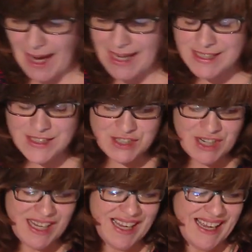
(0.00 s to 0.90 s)
And
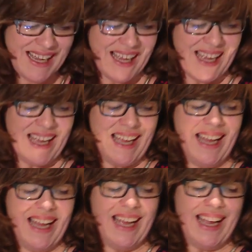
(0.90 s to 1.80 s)

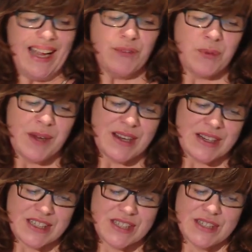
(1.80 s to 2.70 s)
if we
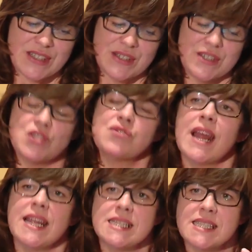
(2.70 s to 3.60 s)
are to sort of
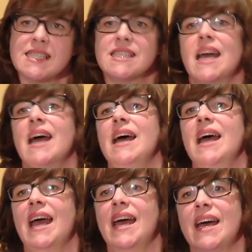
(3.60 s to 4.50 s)
trace
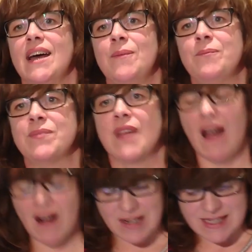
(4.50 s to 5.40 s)

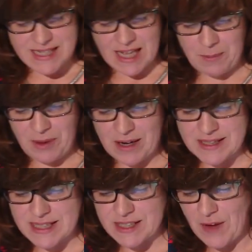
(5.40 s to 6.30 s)
Ireland's health policy